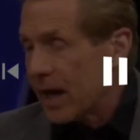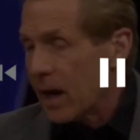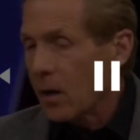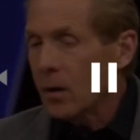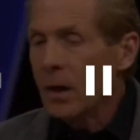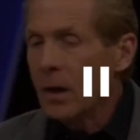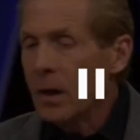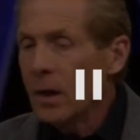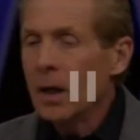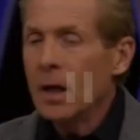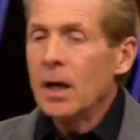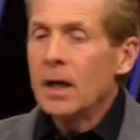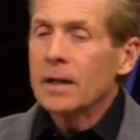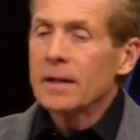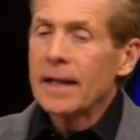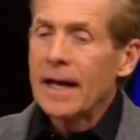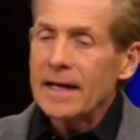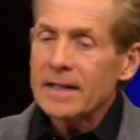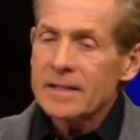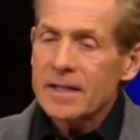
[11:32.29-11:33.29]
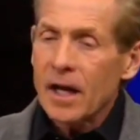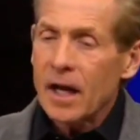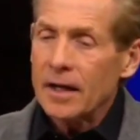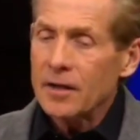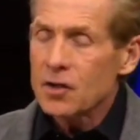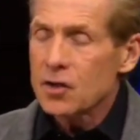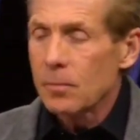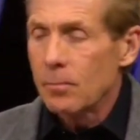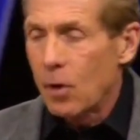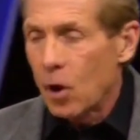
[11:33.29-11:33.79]
Now, last
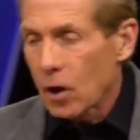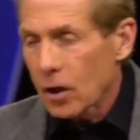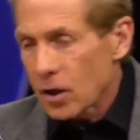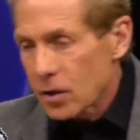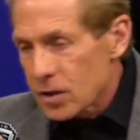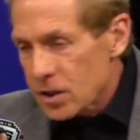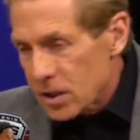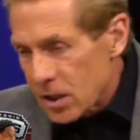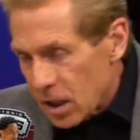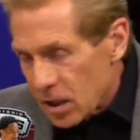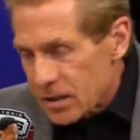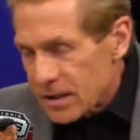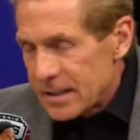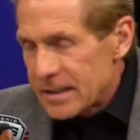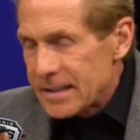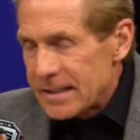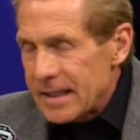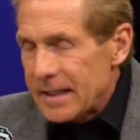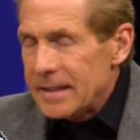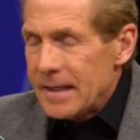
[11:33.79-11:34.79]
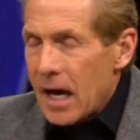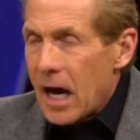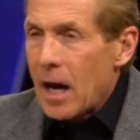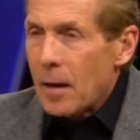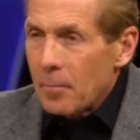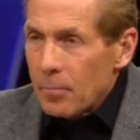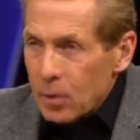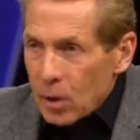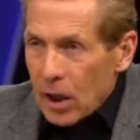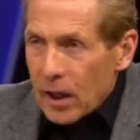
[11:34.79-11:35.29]
night, DeMarcus Cousins did
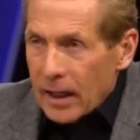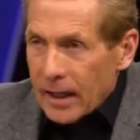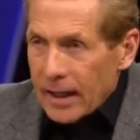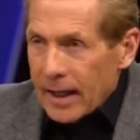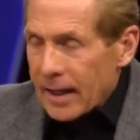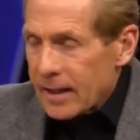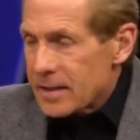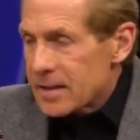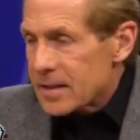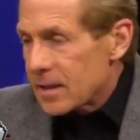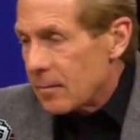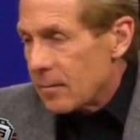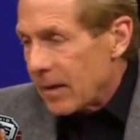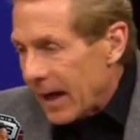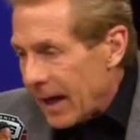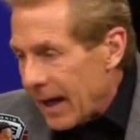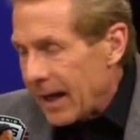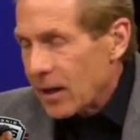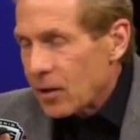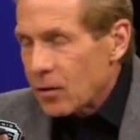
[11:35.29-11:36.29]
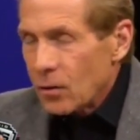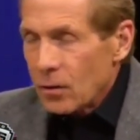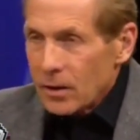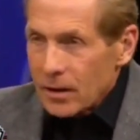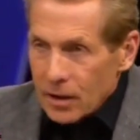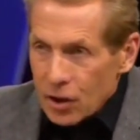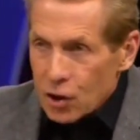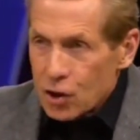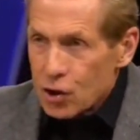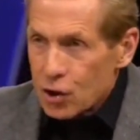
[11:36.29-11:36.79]
not play. Had some
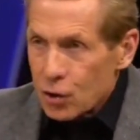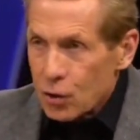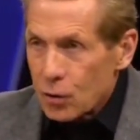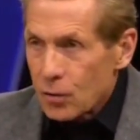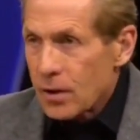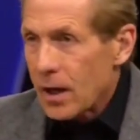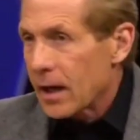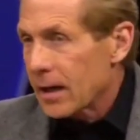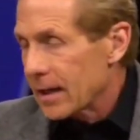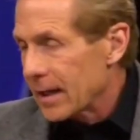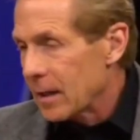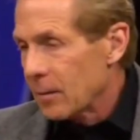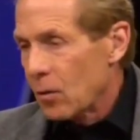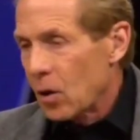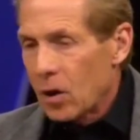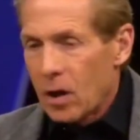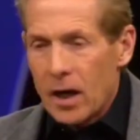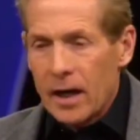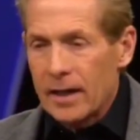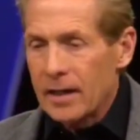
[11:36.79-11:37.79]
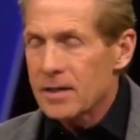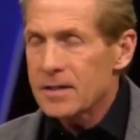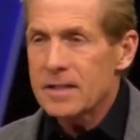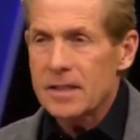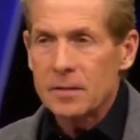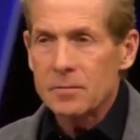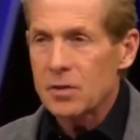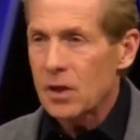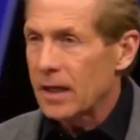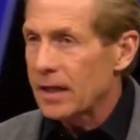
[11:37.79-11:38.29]
ankle issue. Got an MRI. It
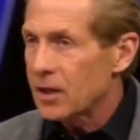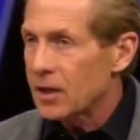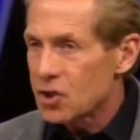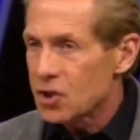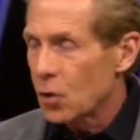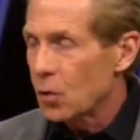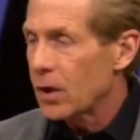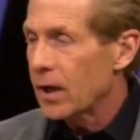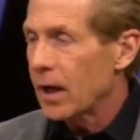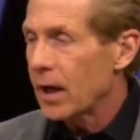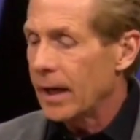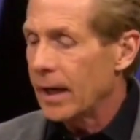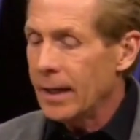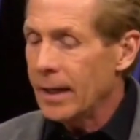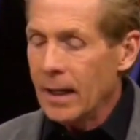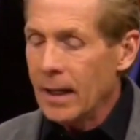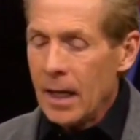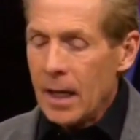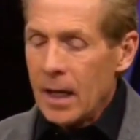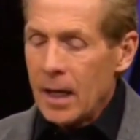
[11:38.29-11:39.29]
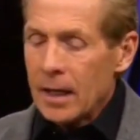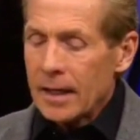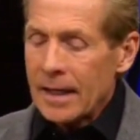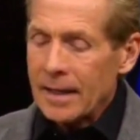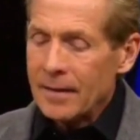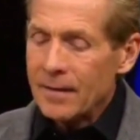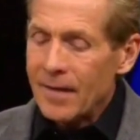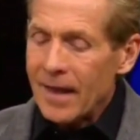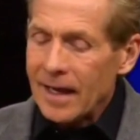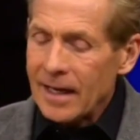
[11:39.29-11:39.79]
seems like it's okay.
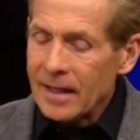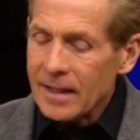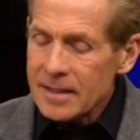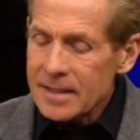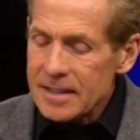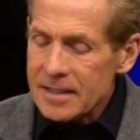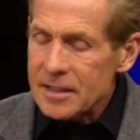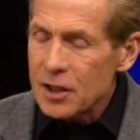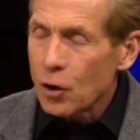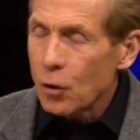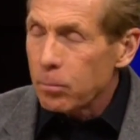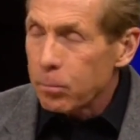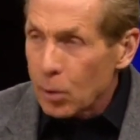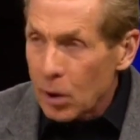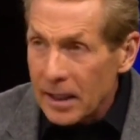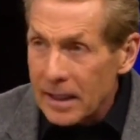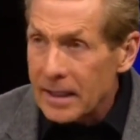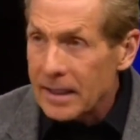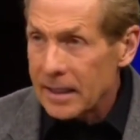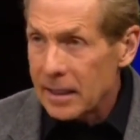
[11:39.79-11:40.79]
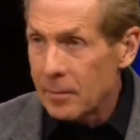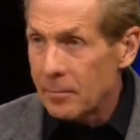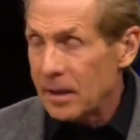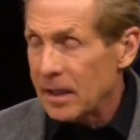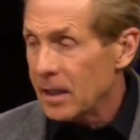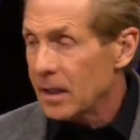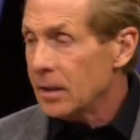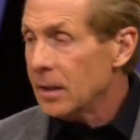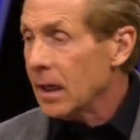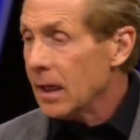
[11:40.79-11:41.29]
Can they still blend
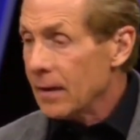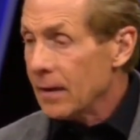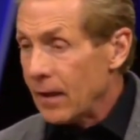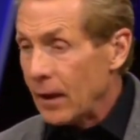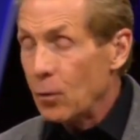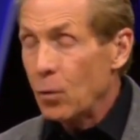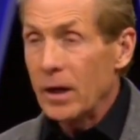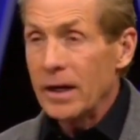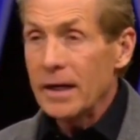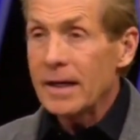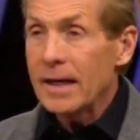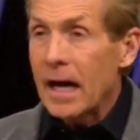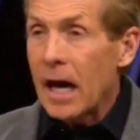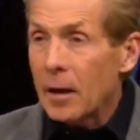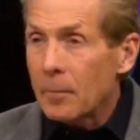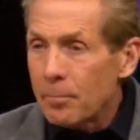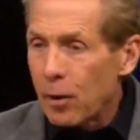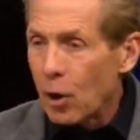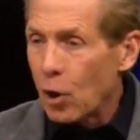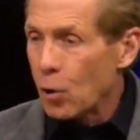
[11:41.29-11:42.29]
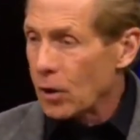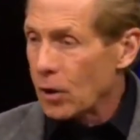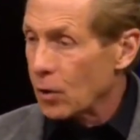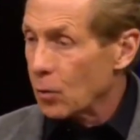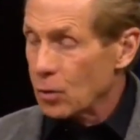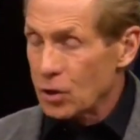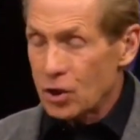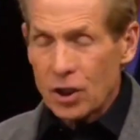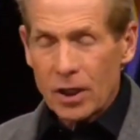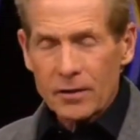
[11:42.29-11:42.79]
him in? They went and got
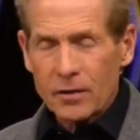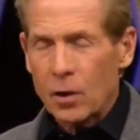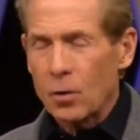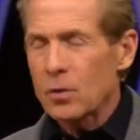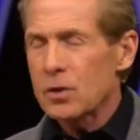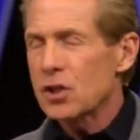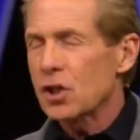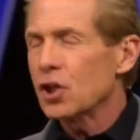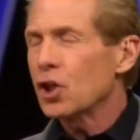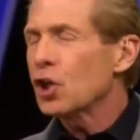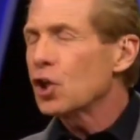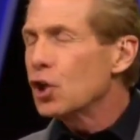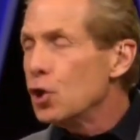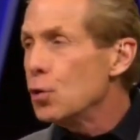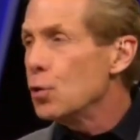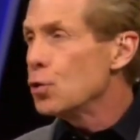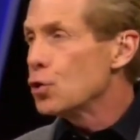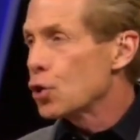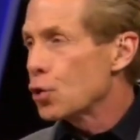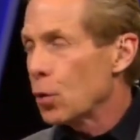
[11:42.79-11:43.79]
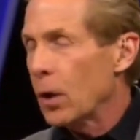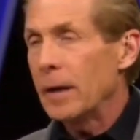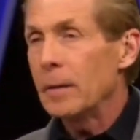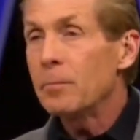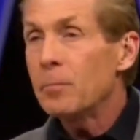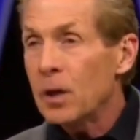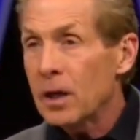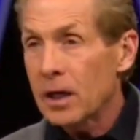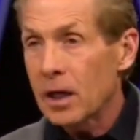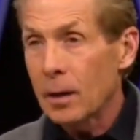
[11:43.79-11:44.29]
Bogut, which I thought was a huge,
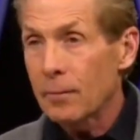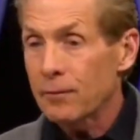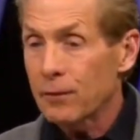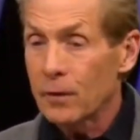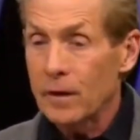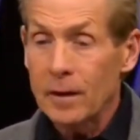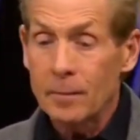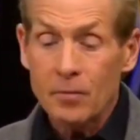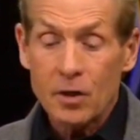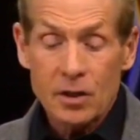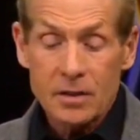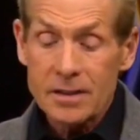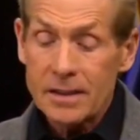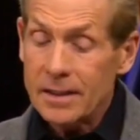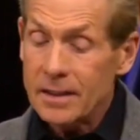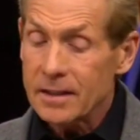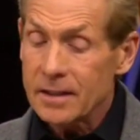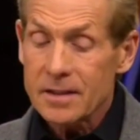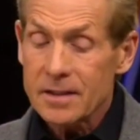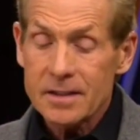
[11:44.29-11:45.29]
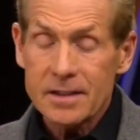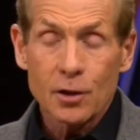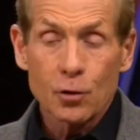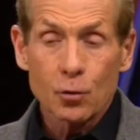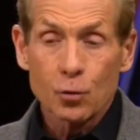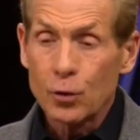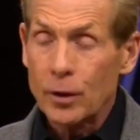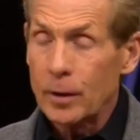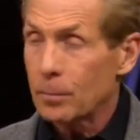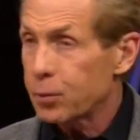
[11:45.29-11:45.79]
great pickup for them because he can
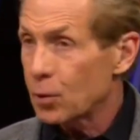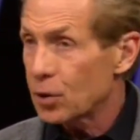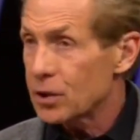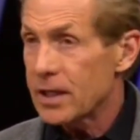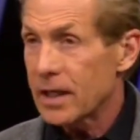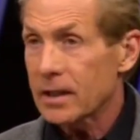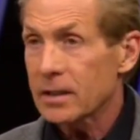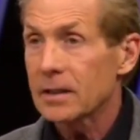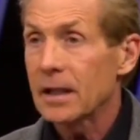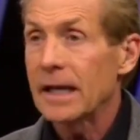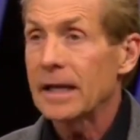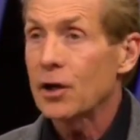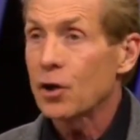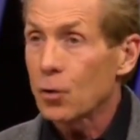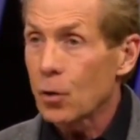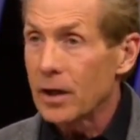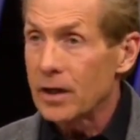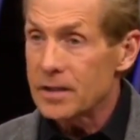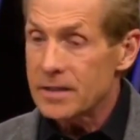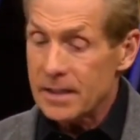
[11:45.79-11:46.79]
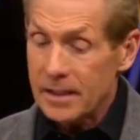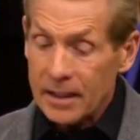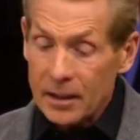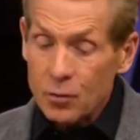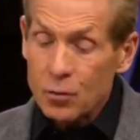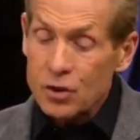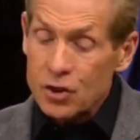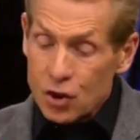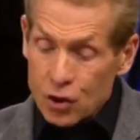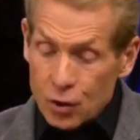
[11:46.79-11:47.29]
still rim protect like crazy. And
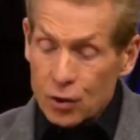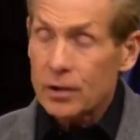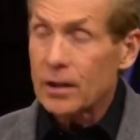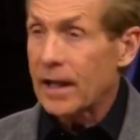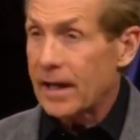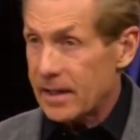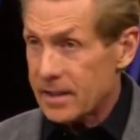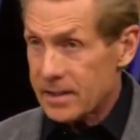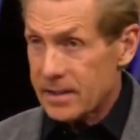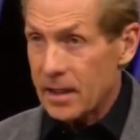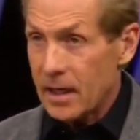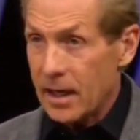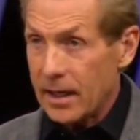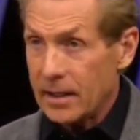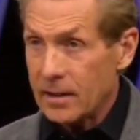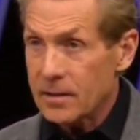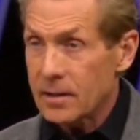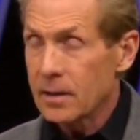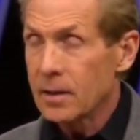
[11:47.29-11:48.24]
he was good last night.